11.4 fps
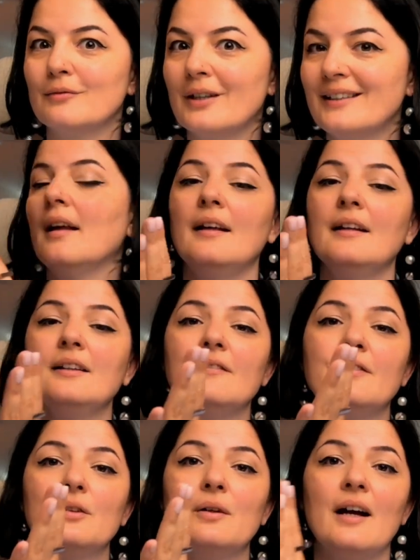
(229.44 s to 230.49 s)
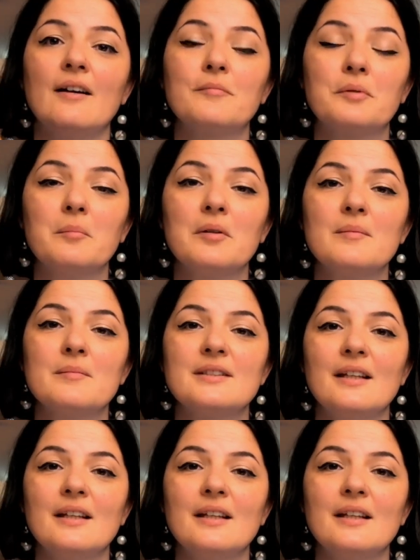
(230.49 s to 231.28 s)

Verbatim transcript: right? And if you have problems,